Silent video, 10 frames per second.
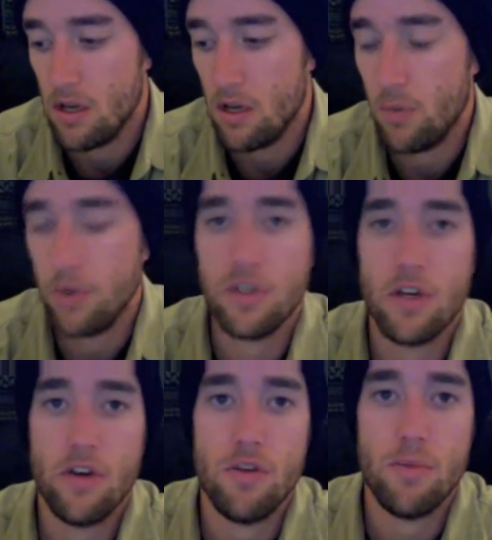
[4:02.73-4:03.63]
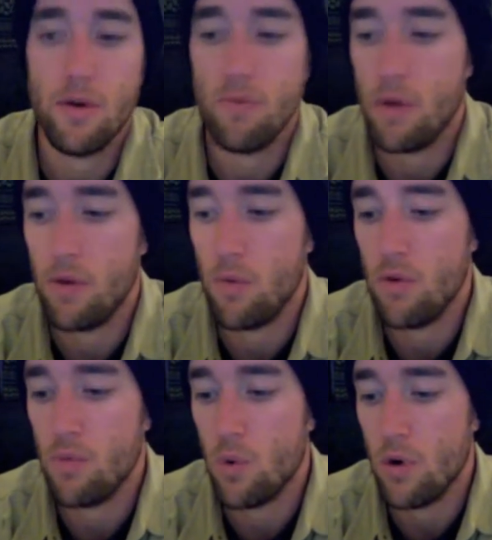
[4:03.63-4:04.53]
I will tell you, my
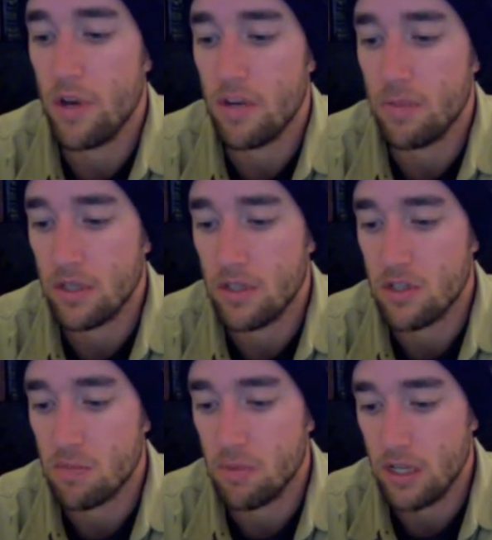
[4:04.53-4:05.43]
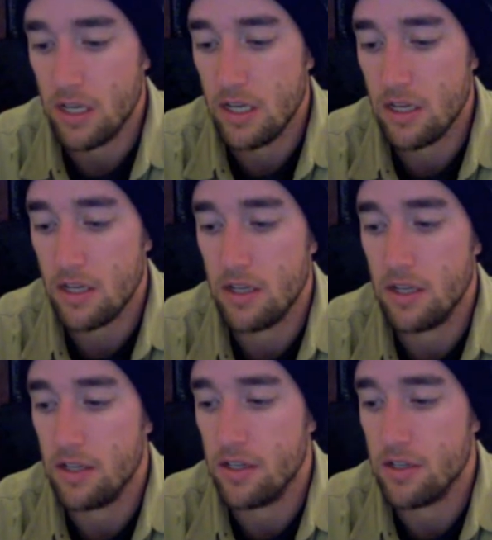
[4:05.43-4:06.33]
one warning about this blade
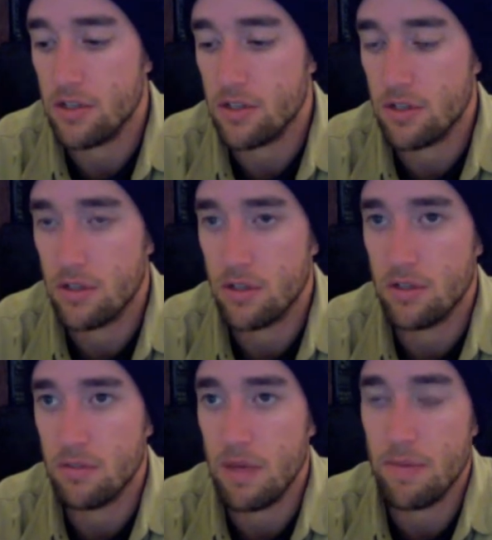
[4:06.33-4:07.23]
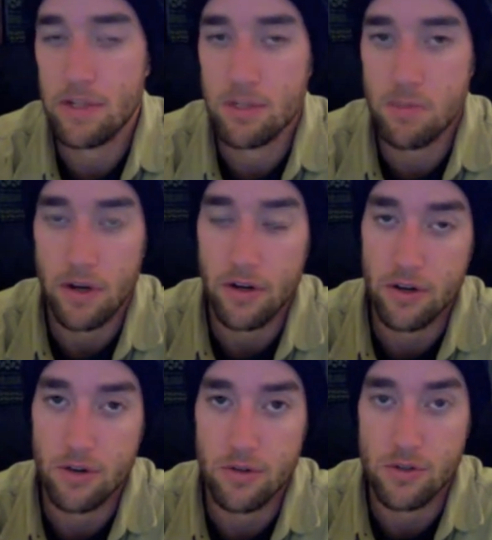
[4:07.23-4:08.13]
is, maybe
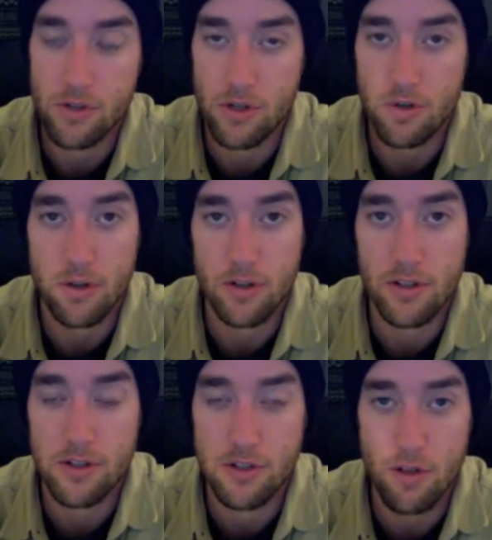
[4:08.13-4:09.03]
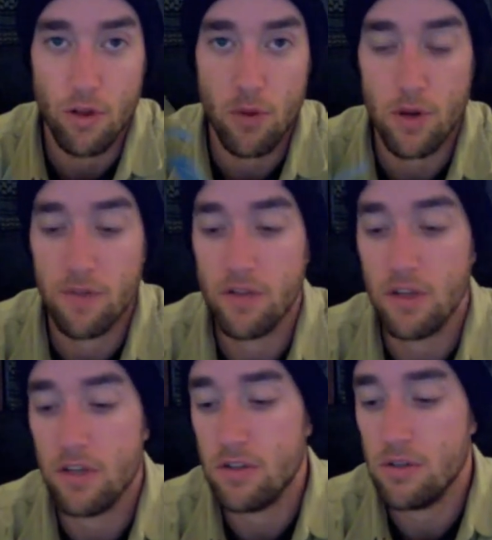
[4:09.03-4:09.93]
Spydercos in general, this is the only one I've
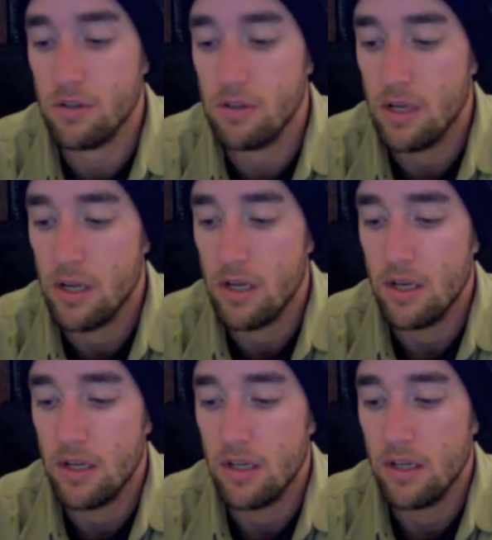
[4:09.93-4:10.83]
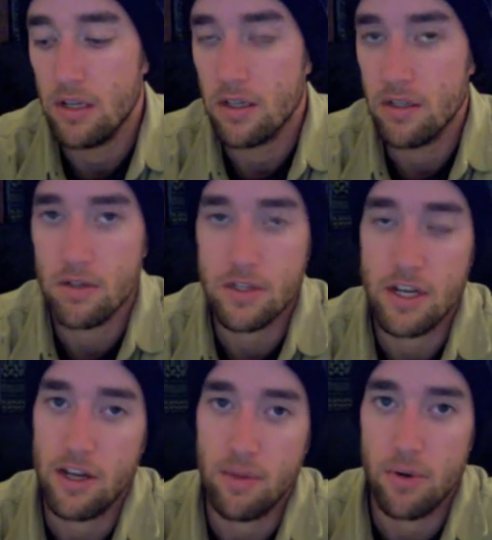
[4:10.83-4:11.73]
done it to, don't
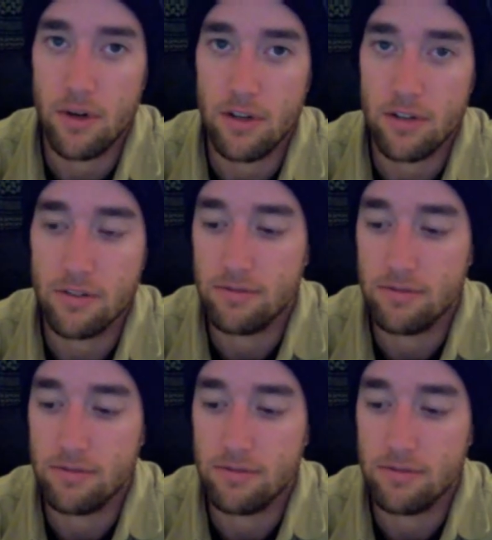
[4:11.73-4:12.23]
take it apart.